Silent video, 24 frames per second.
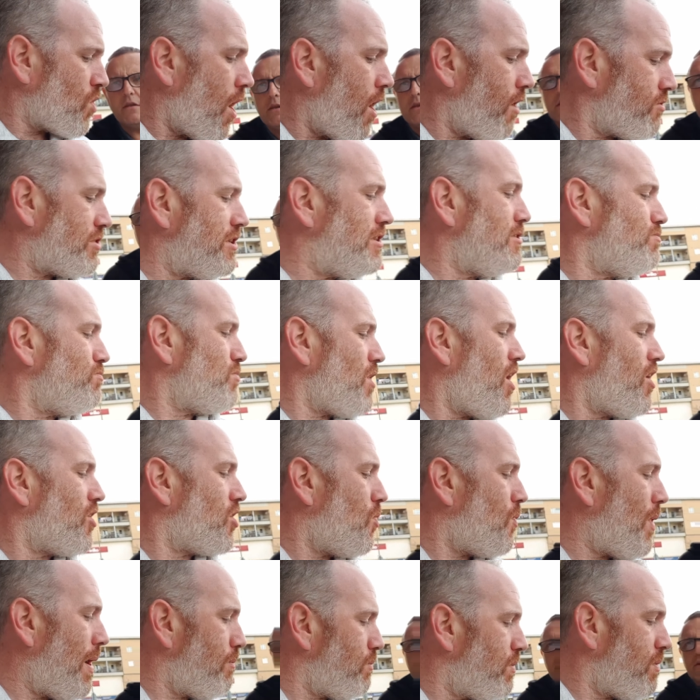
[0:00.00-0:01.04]
I did. I
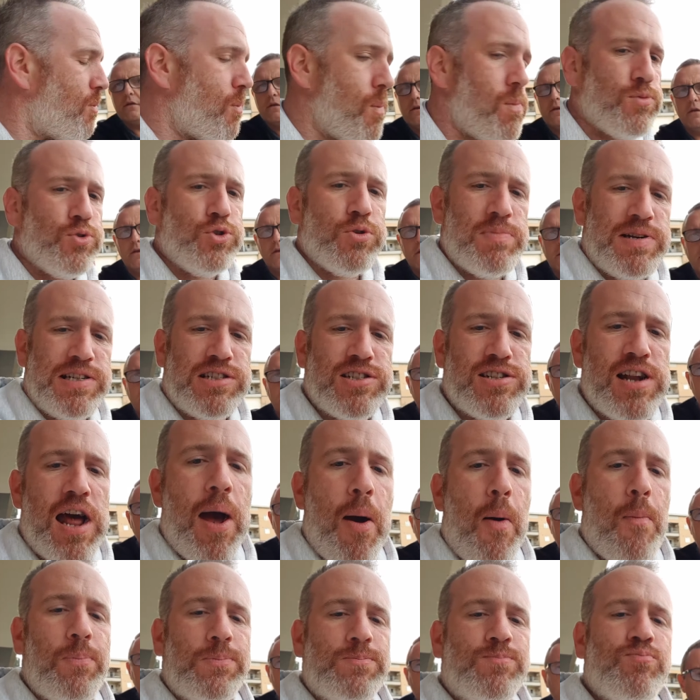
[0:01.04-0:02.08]
got one. You're missing
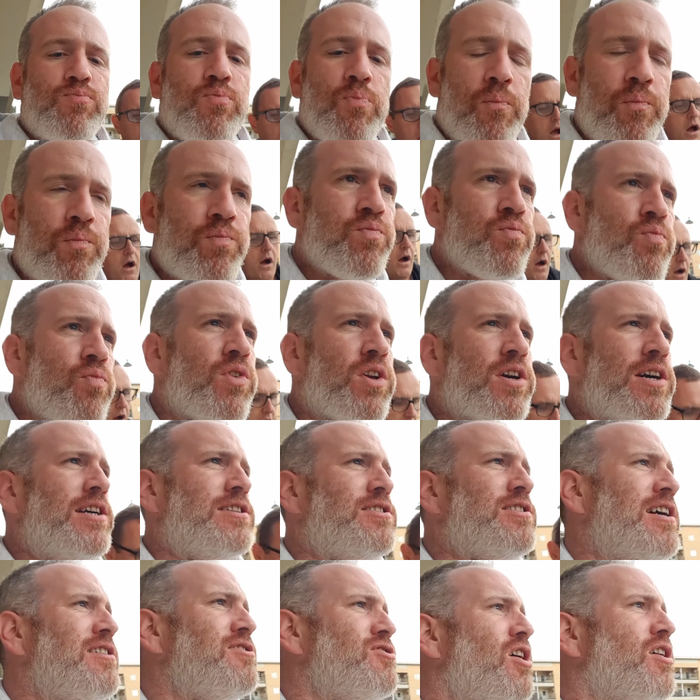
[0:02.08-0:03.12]
out. It
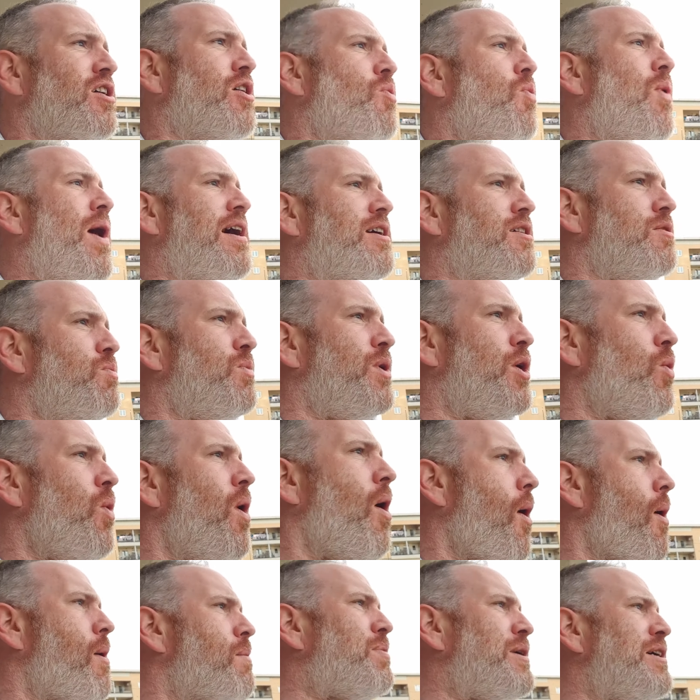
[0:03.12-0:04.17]
tastes like a wagon wheel,
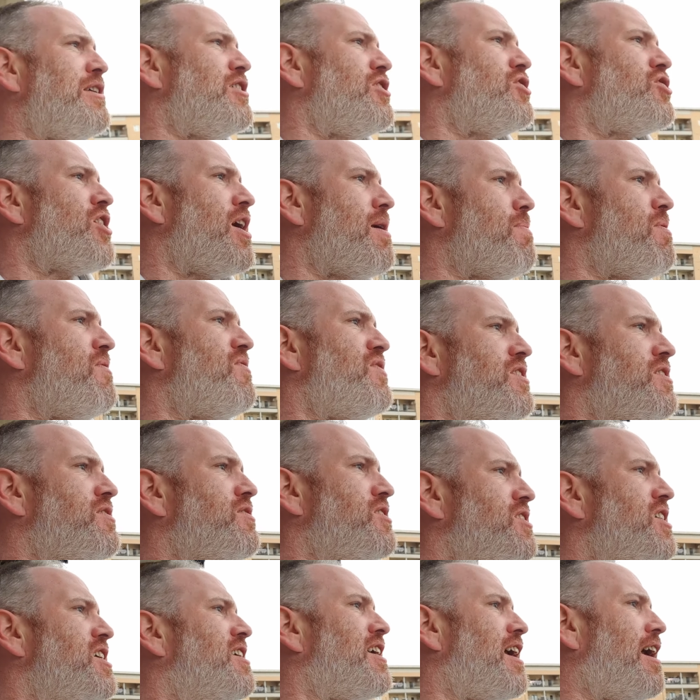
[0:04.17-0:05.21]
but in the shape of a
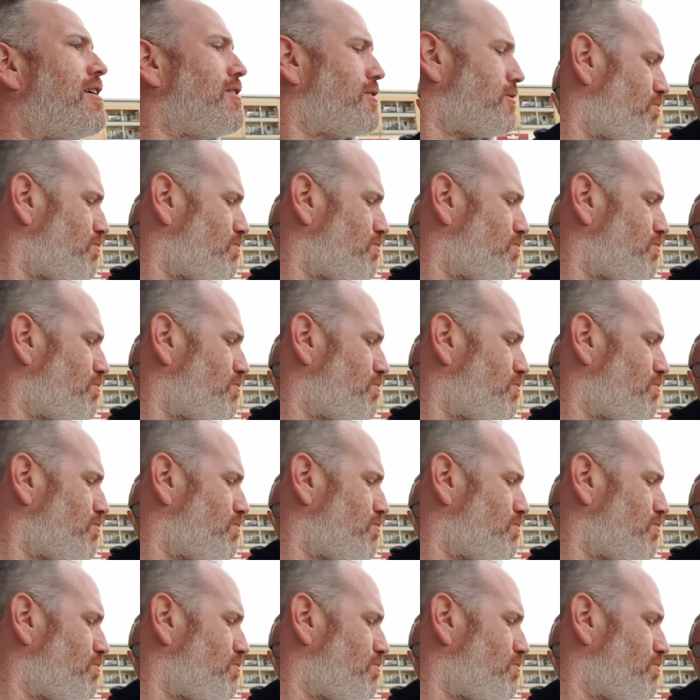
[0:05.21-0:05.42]
tea cake.